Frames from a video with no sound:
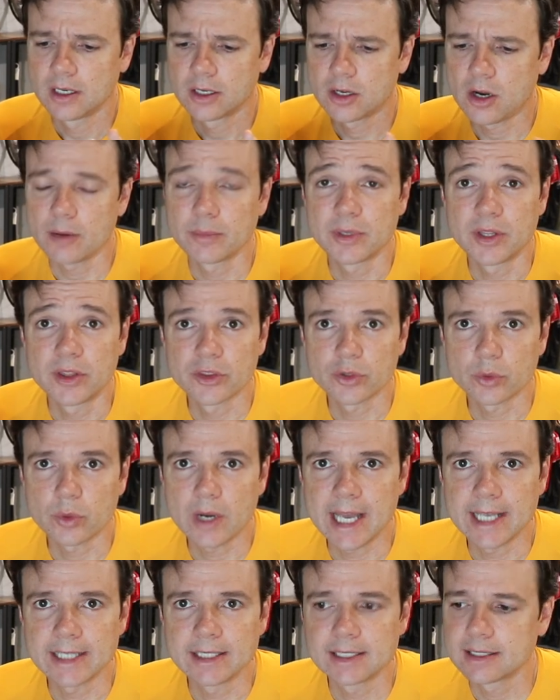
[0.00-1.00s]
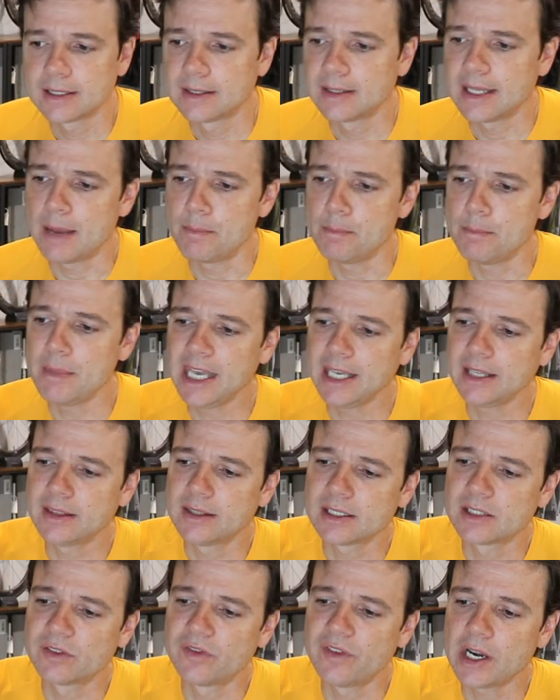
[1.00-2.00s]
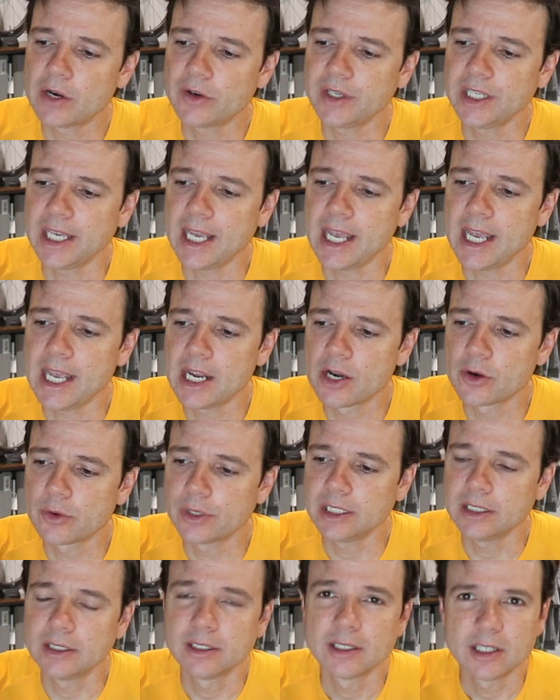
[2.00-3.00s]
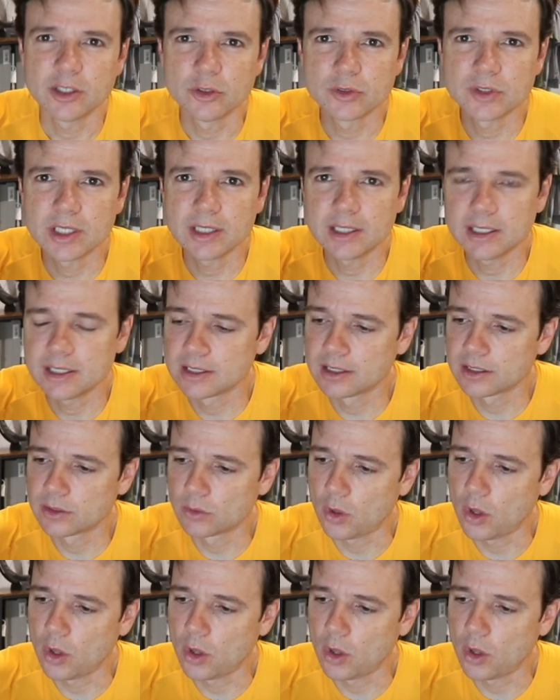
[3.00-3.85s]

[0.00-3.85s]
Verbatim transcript: carbon threads that make this very airy, you see these little